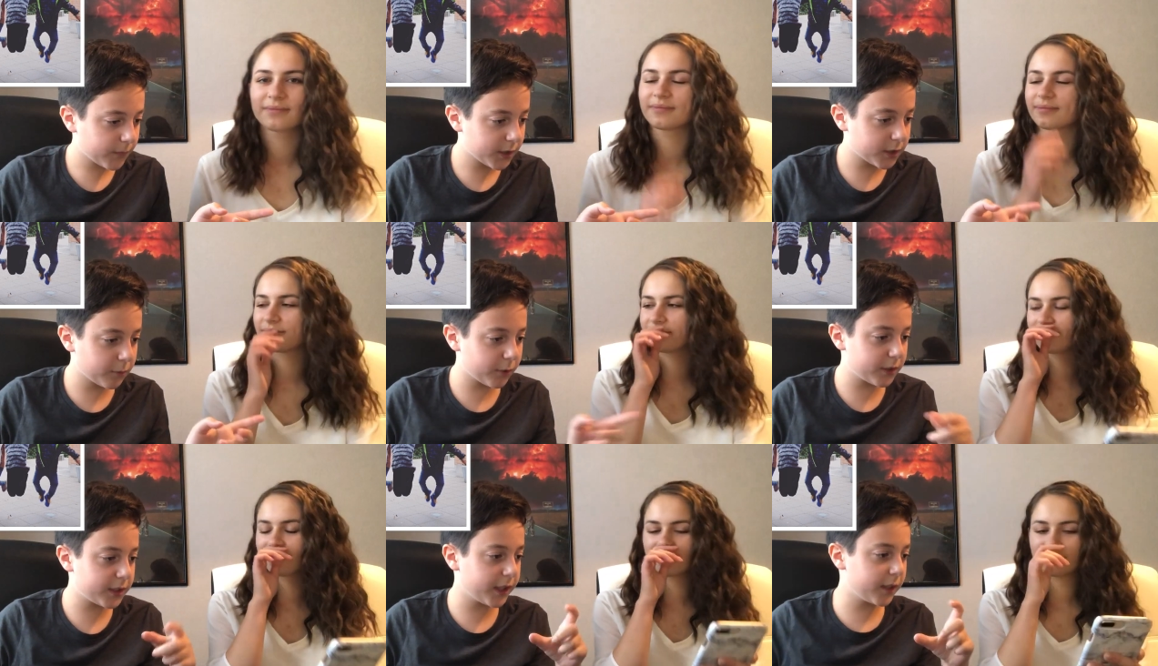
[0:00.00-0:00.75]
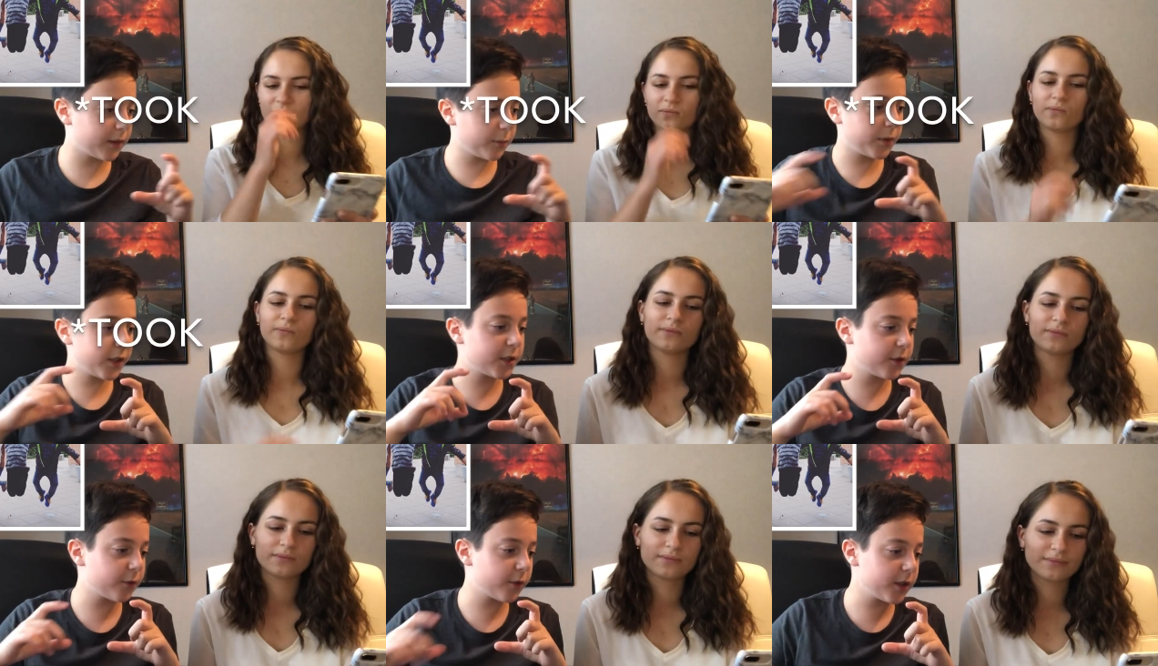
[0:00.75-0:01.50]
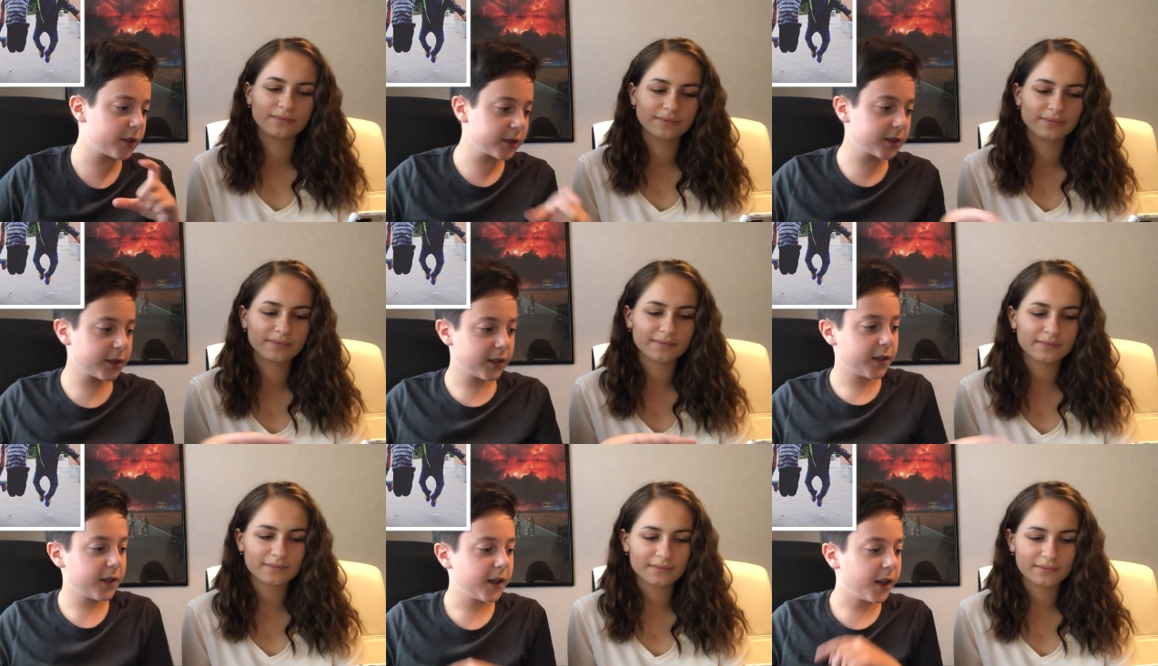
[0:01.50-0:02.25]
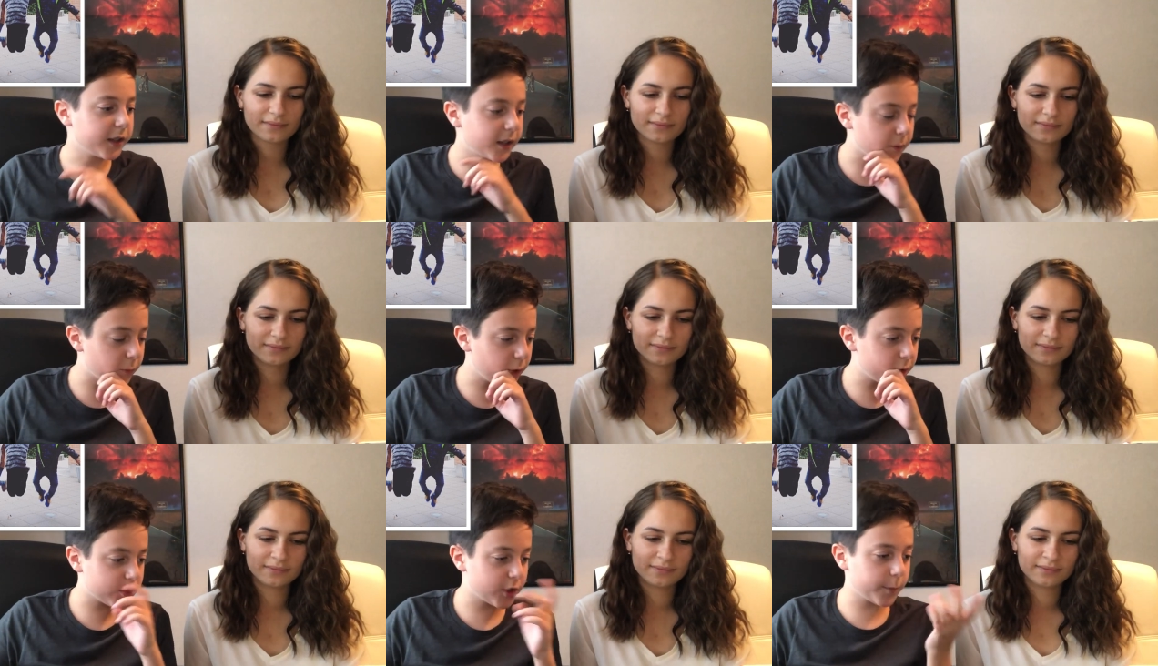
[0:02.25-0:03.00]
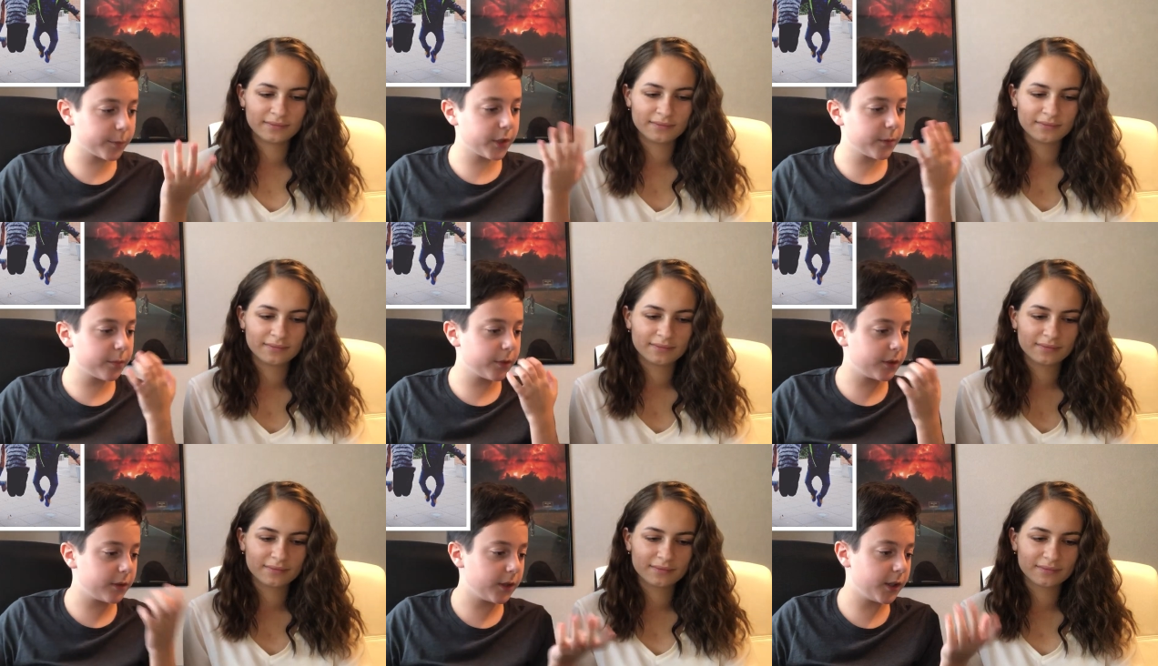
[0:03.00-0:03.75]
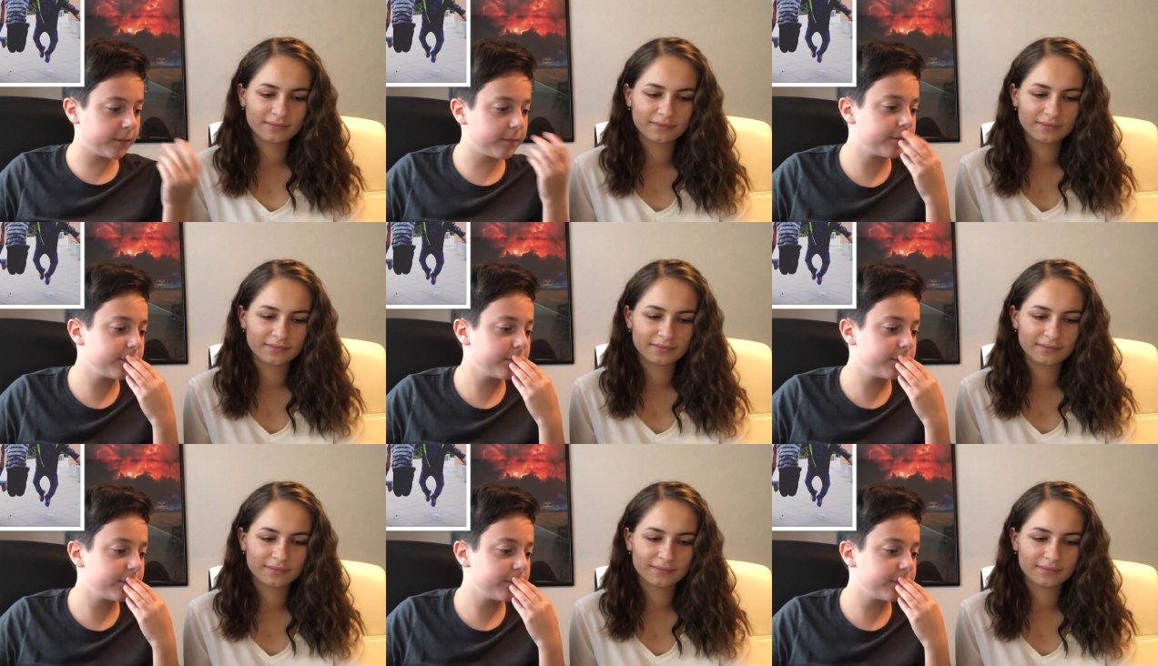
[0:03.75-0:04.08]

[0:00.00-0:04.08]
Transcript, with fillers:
Speaker 1: someone take the picture for us, and then we all jumped up and yeah